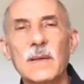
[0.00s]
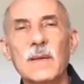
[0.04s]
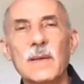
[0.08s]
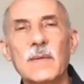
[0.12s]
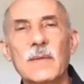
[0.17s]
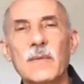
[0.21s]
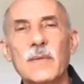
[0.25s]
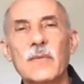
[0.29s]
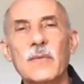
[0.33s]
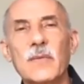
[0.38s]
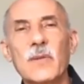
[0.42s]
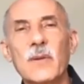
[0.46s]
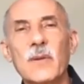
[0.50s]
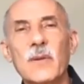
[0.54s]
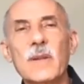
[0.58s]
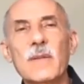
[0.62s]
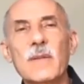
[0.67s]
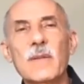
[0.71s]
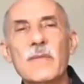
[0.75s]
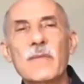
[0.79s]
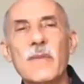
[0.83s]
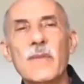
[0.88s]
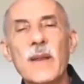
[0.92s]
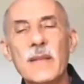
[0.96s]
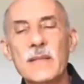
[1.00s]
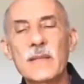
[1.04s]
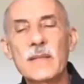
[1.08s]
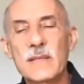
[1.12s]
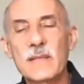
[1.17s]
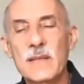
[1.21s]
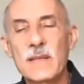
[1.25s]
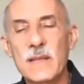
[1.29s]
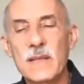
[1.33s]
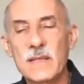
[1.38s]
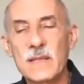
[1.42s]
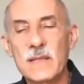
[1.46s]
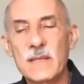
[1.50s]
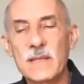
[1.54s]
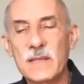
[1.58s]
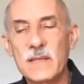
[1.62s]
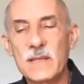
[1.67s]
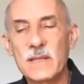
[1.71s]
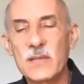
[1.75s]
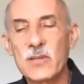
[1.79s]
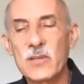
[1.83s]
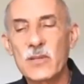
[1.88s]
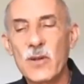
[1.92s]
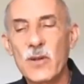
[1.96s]
For it invites us
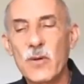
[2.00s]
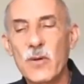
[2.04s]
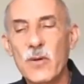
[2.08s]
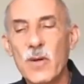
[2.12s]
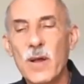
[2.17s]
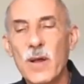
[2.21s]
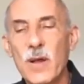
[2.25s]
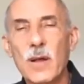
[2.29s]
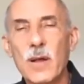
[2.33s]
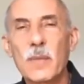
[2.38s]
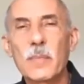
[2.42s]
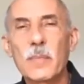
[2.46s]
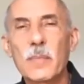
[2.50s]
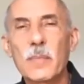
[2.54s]
to show up